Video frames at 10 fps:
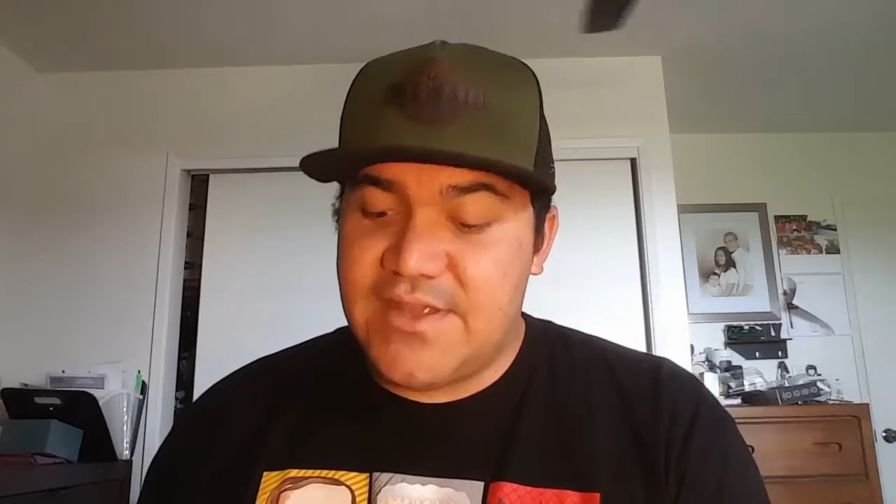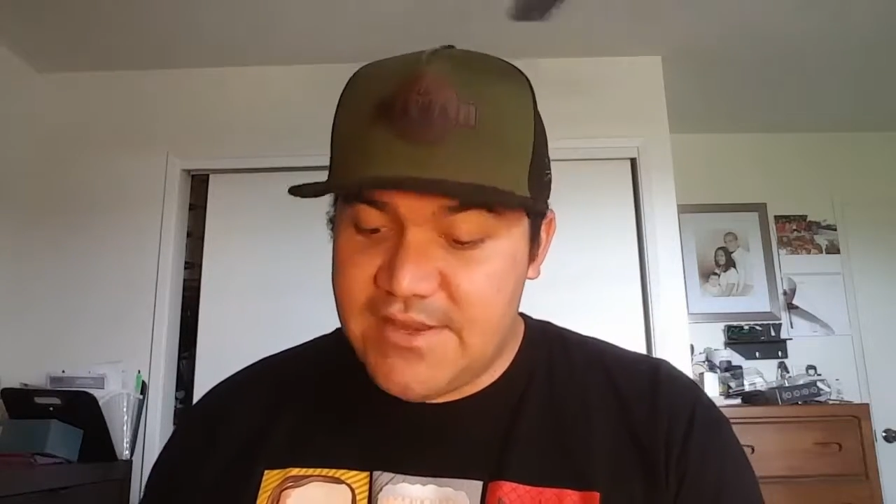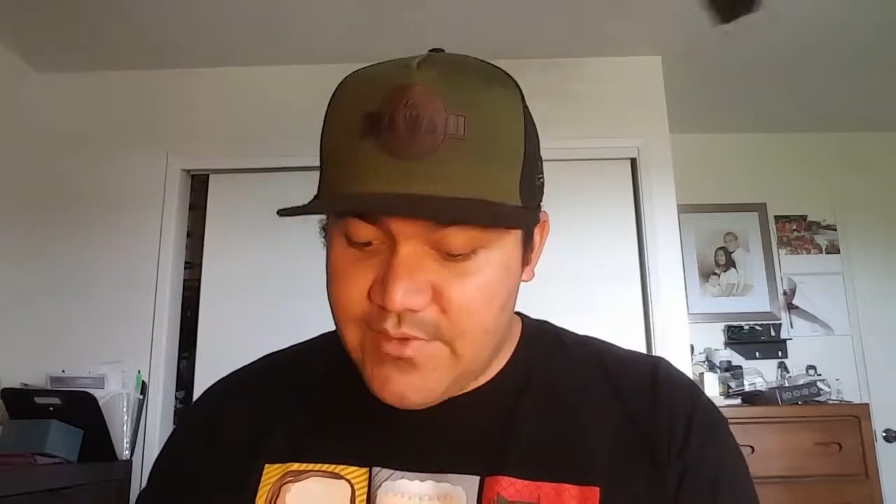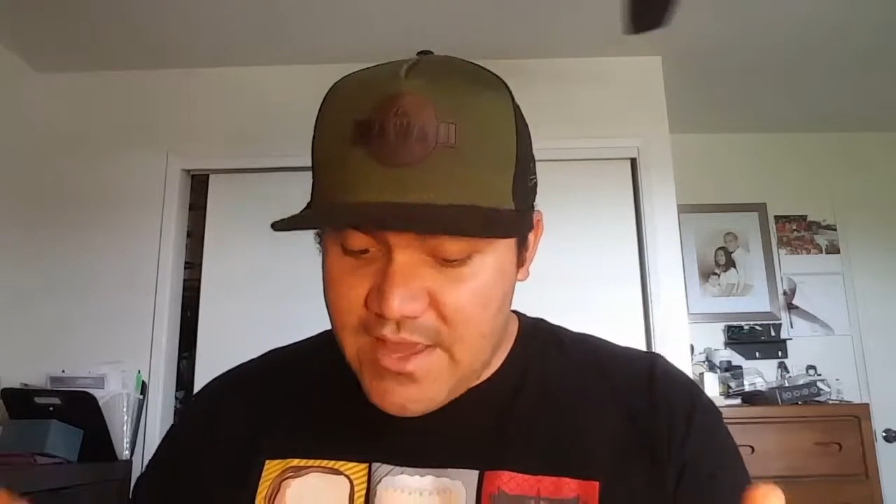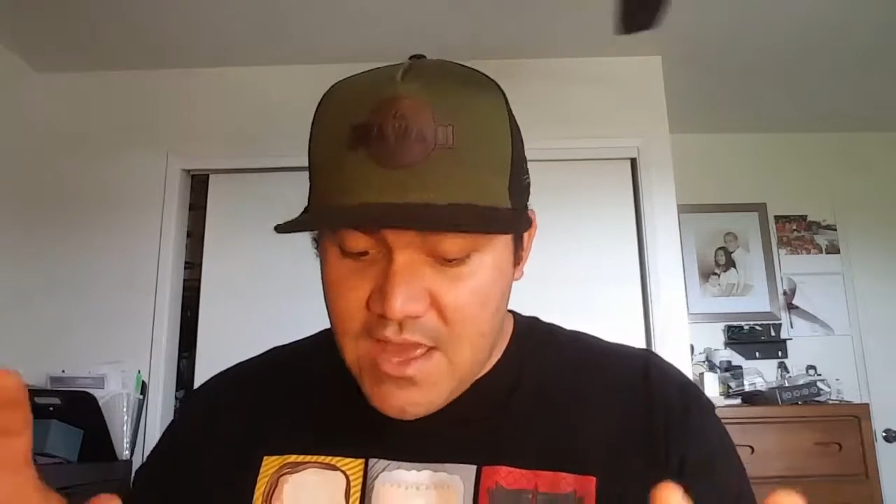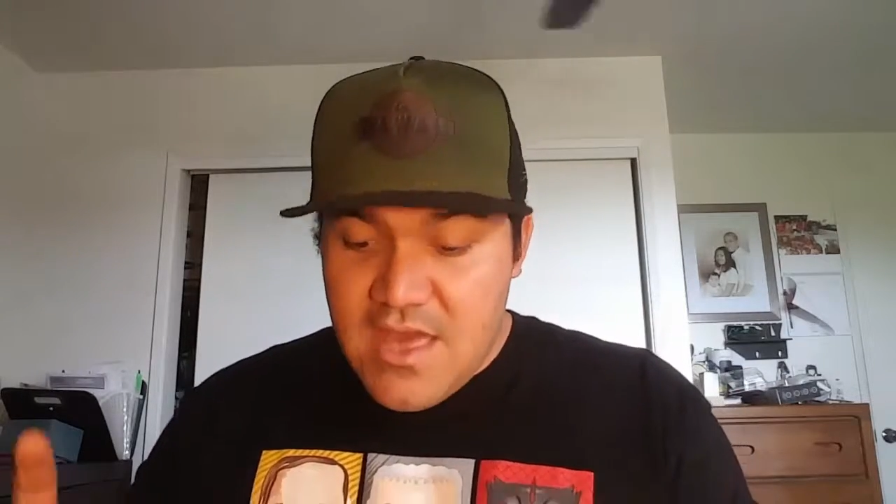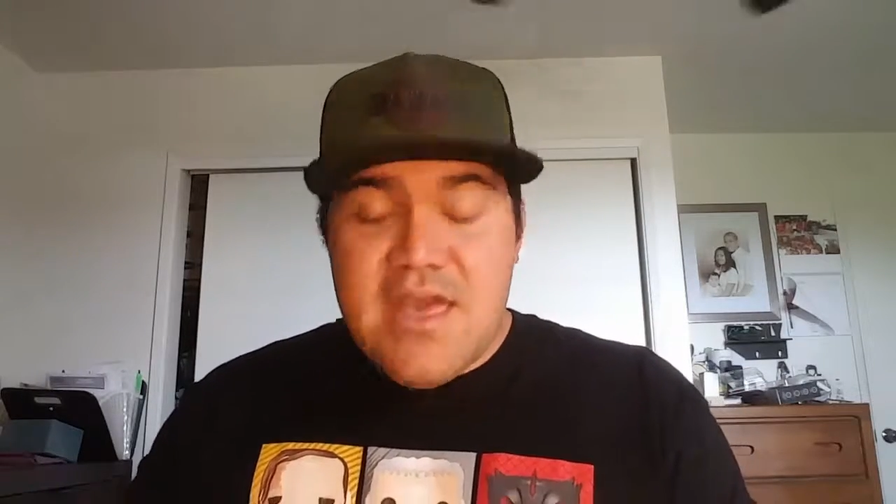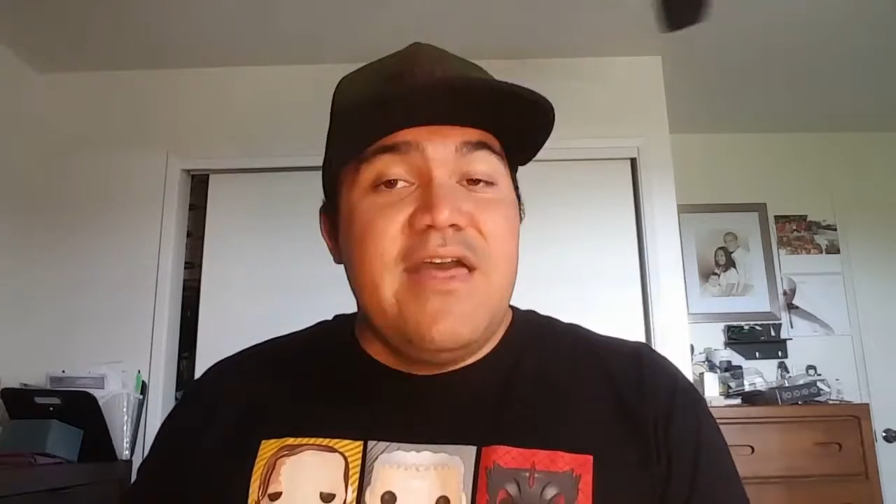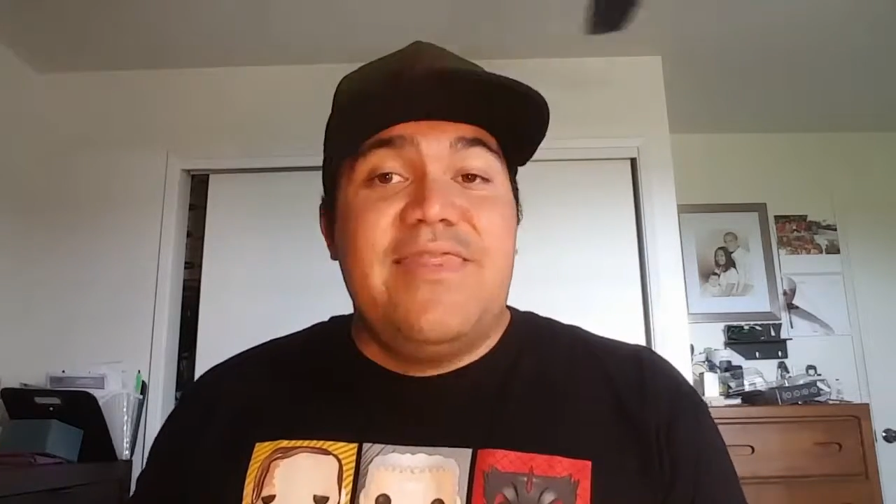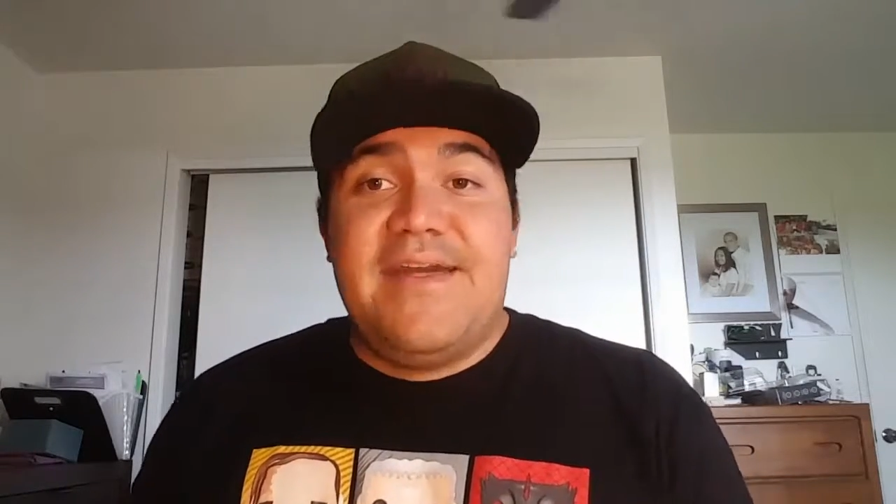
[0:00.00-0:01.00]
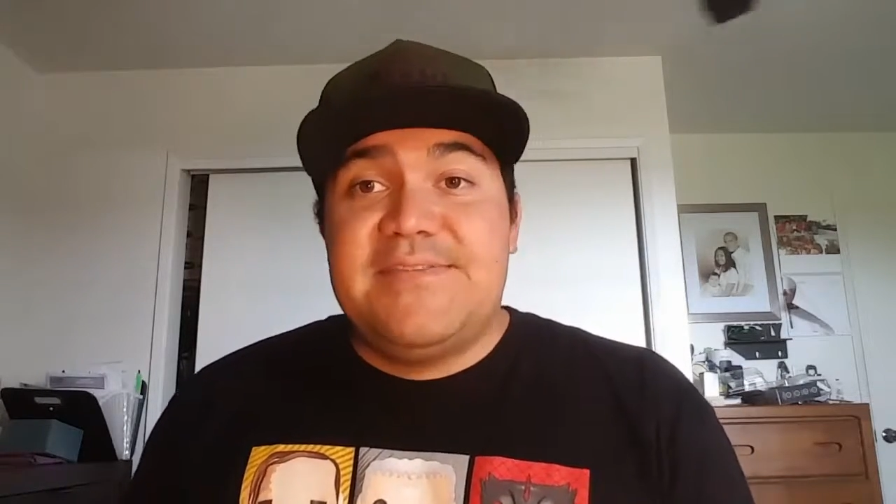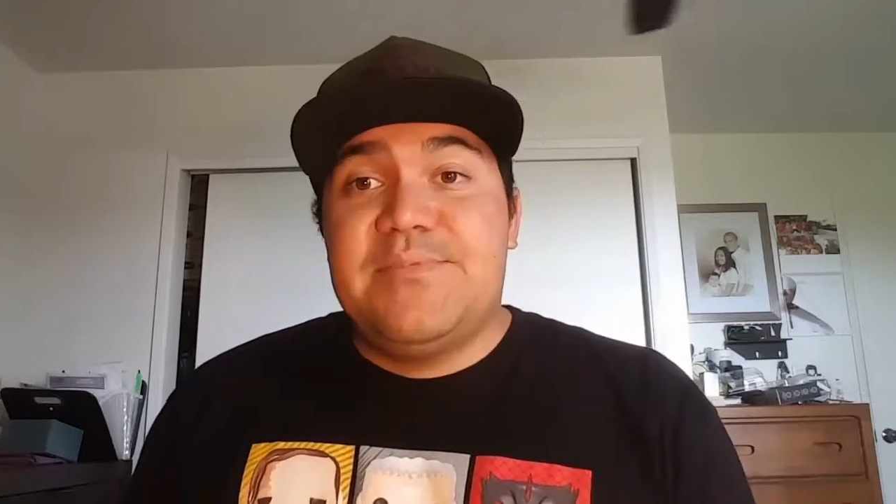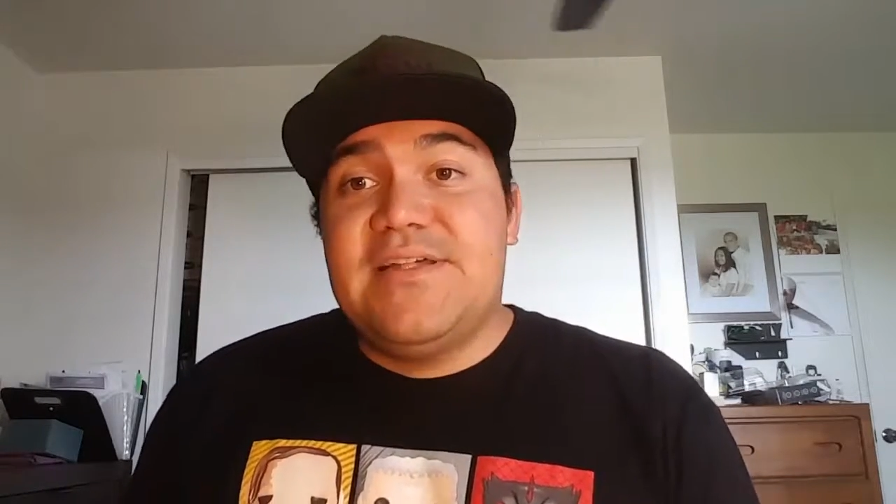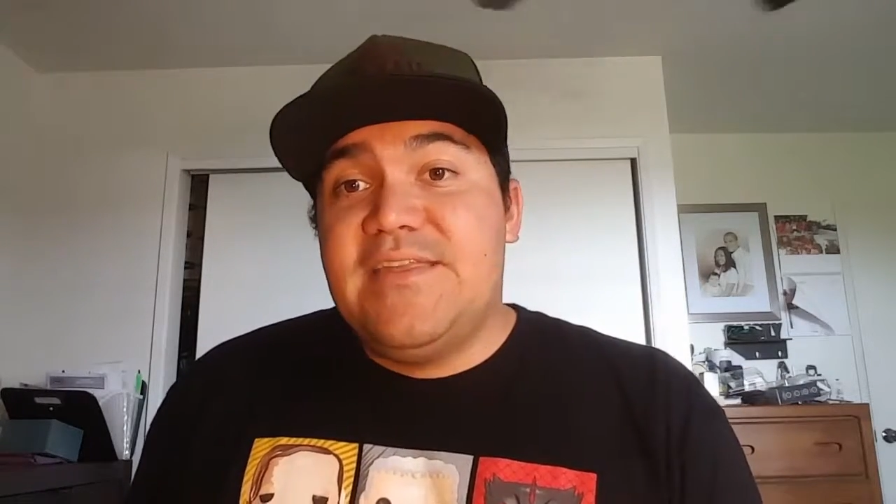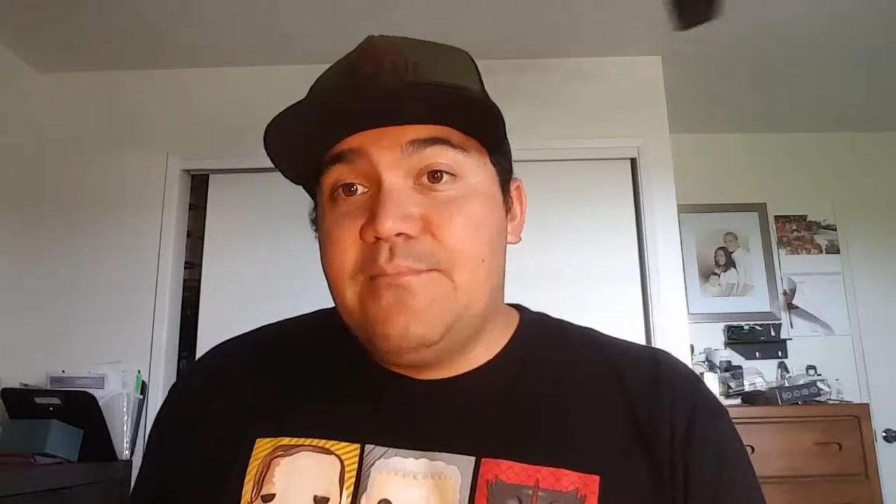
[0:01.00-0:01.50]
anyway. That's
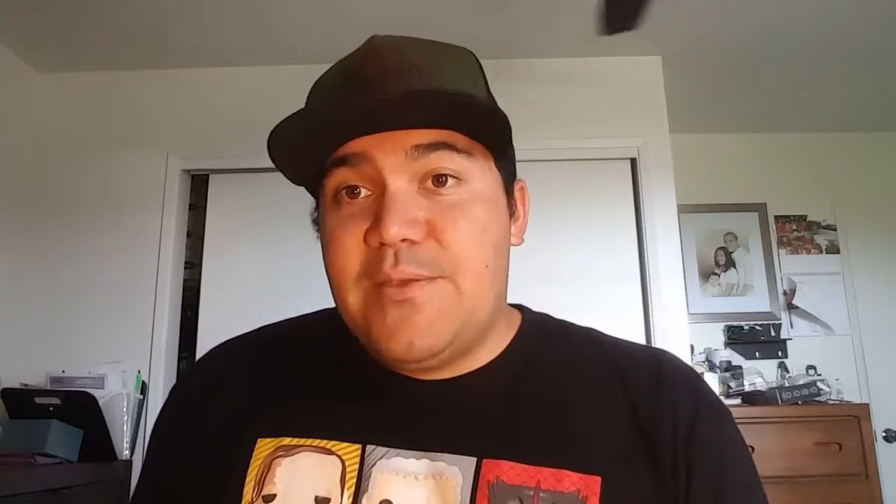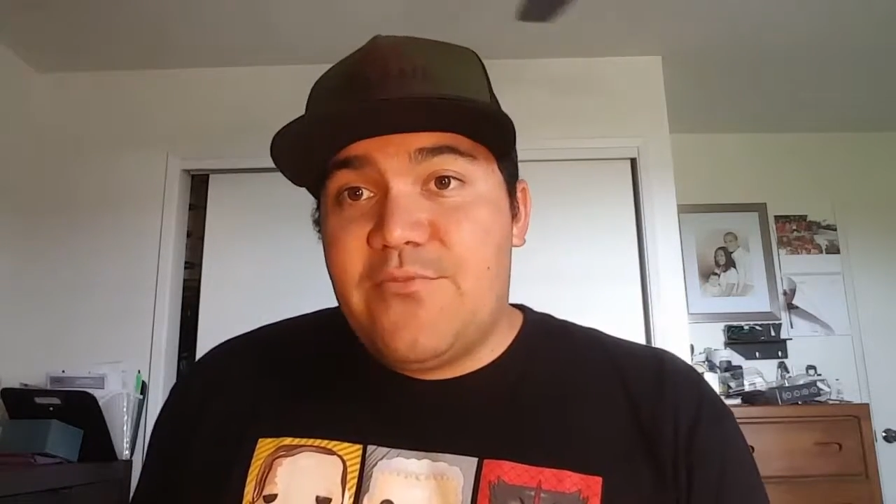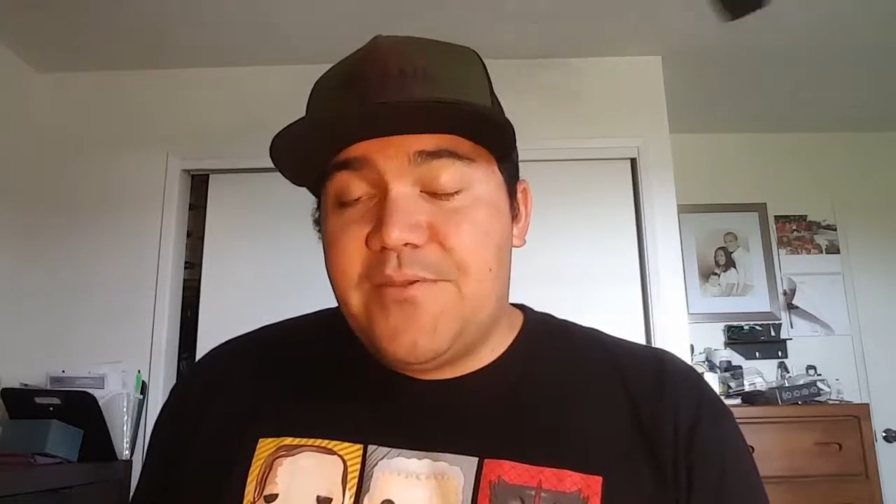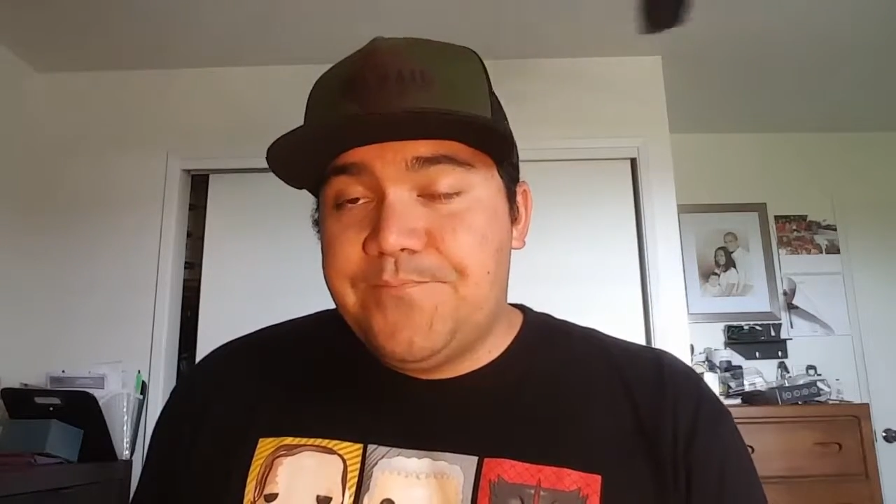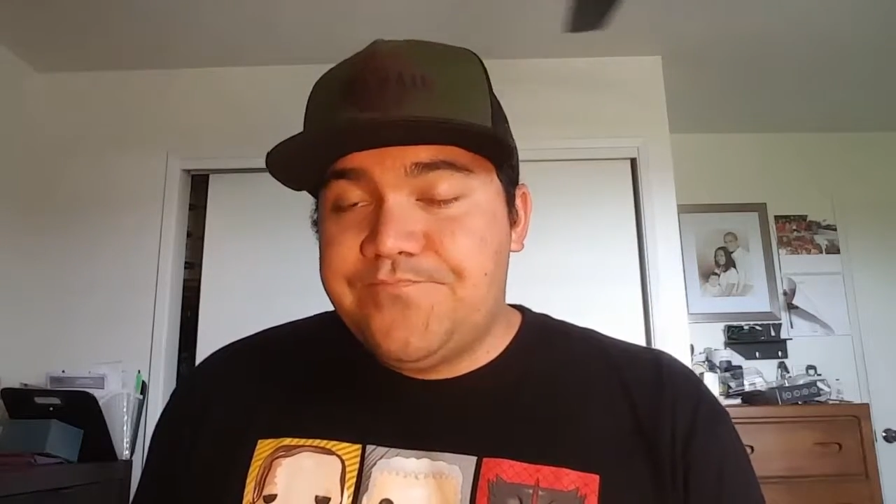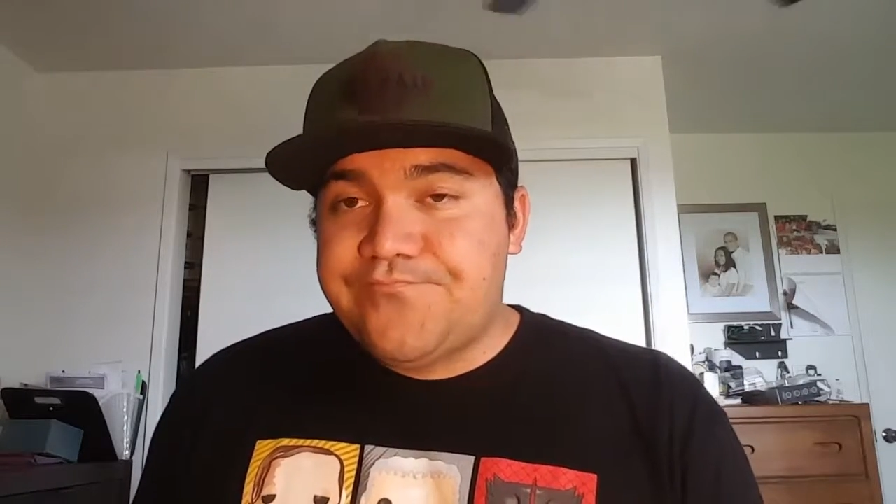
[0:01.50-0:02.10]
plenty of memory.